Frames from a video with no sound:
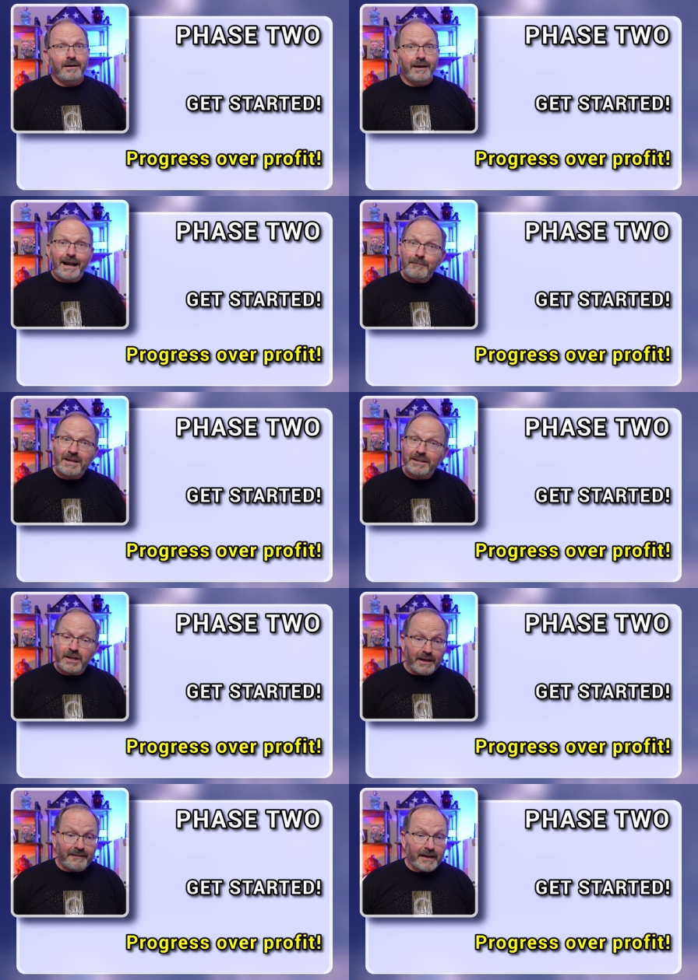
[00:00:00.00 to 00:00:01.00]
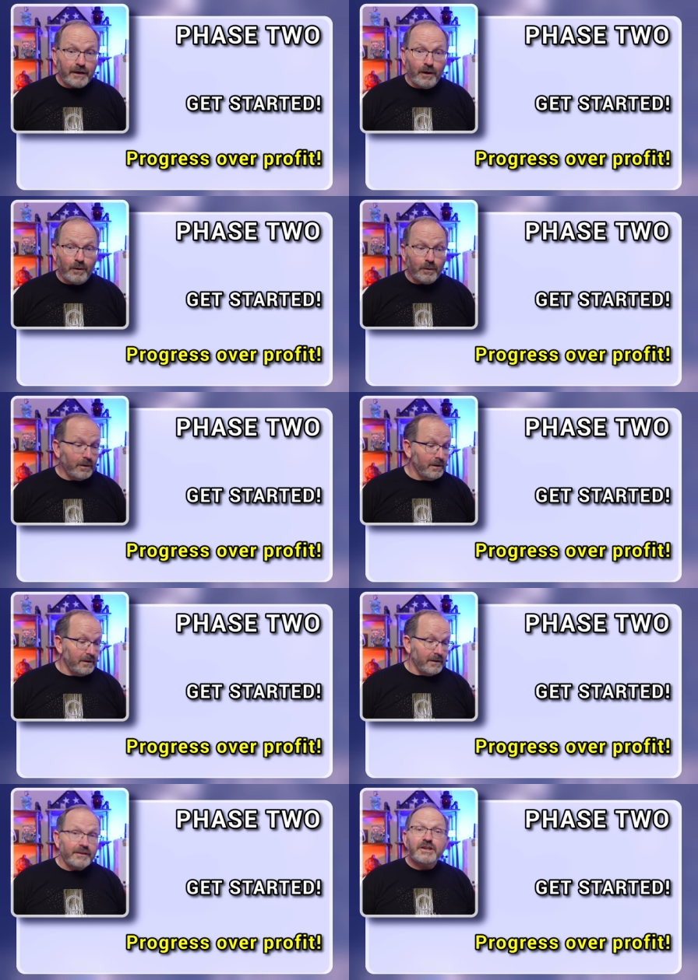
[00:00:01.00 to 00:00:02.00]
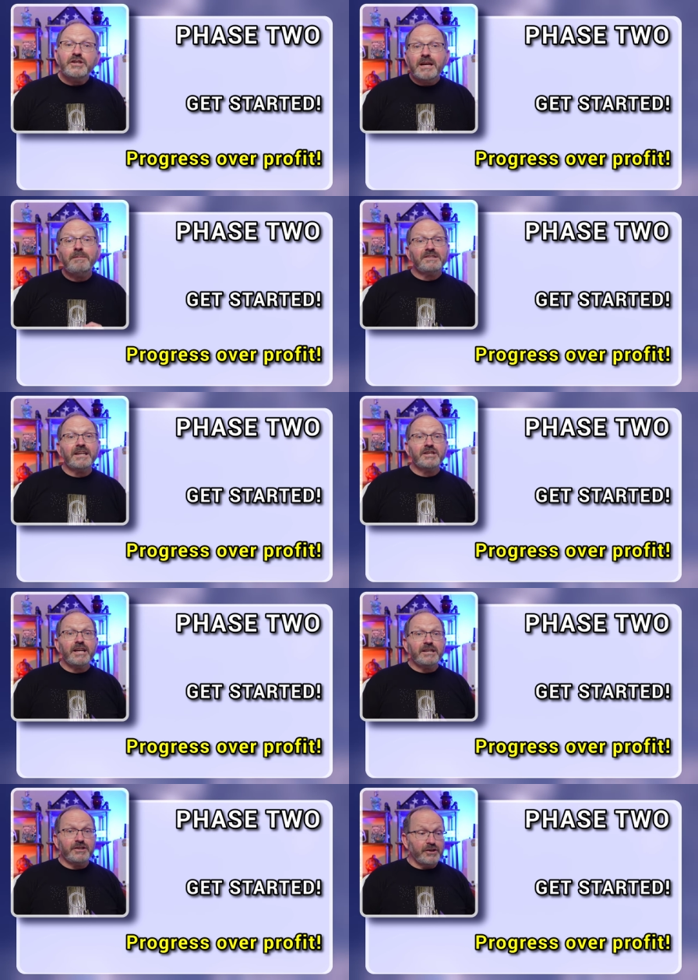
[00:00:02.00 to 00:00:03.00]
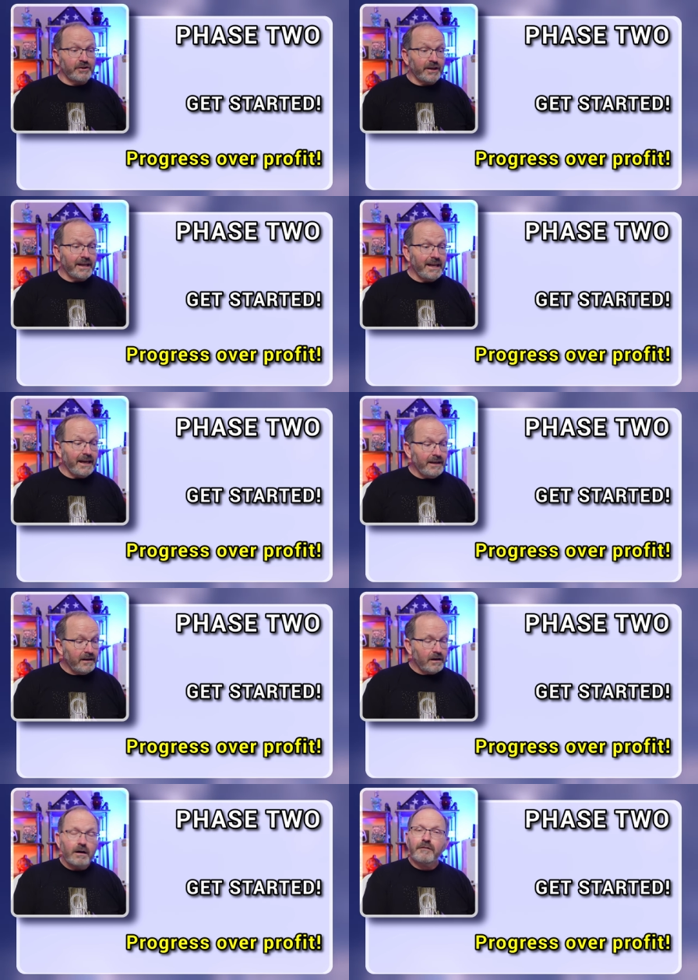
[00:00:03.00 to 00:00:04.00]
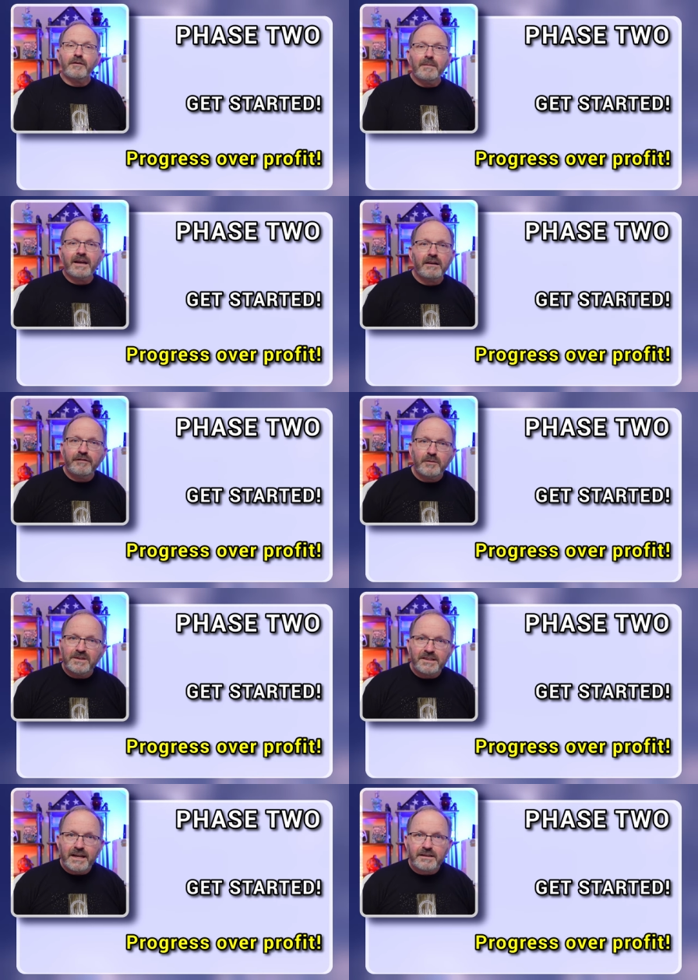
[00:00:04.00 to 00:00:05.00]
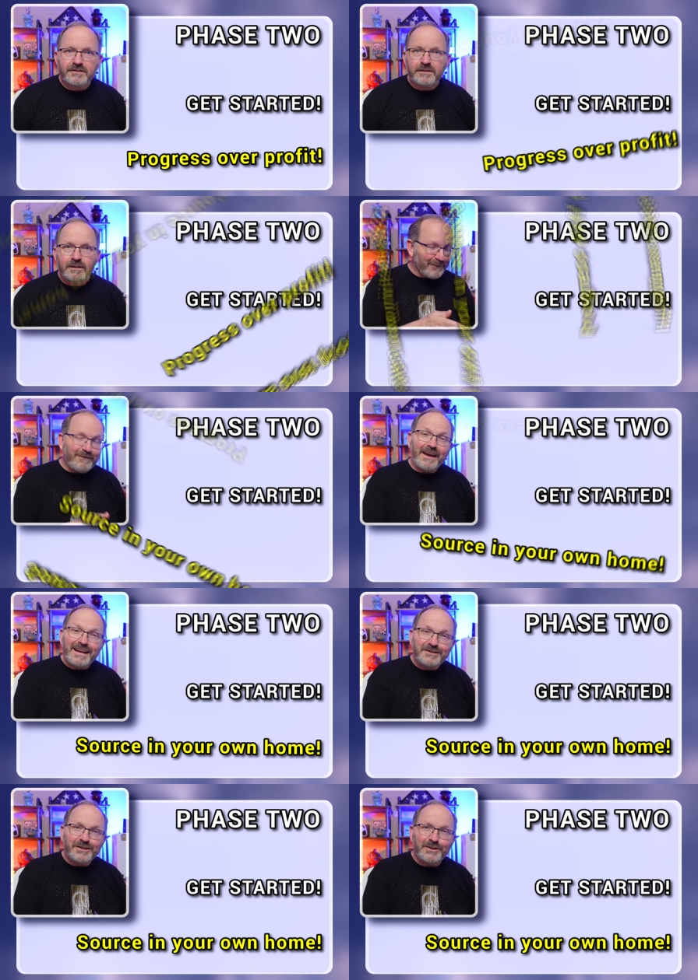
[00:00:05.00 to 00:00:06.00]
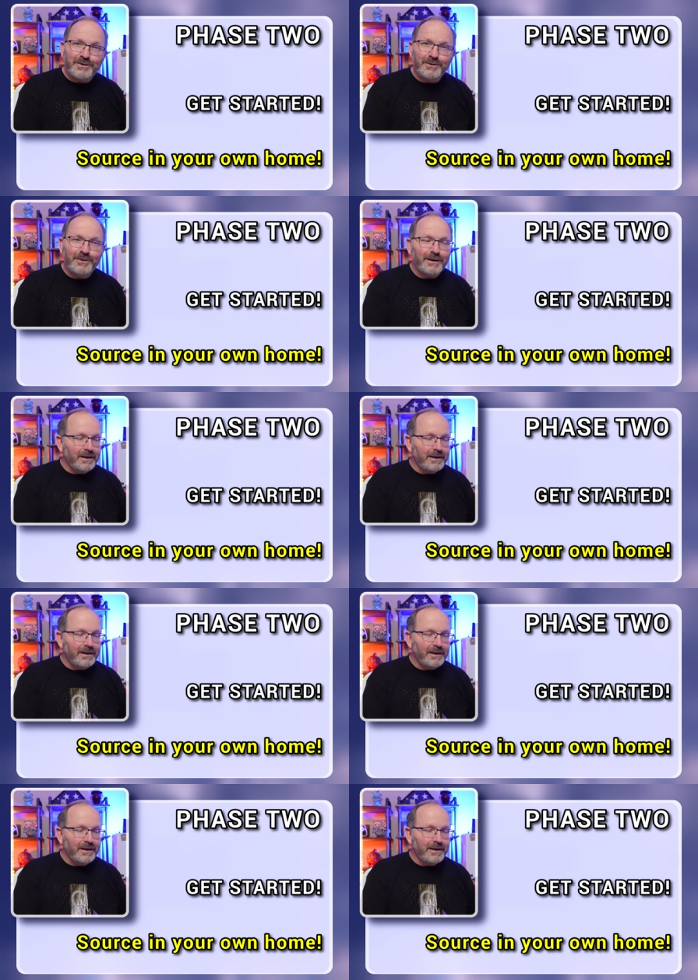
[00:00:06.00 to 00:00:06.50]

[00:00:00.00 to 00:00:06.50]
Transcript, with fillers: And I'm telling you to let that go. The cheapest education you're going to get are from making a few mistakes. Phase two,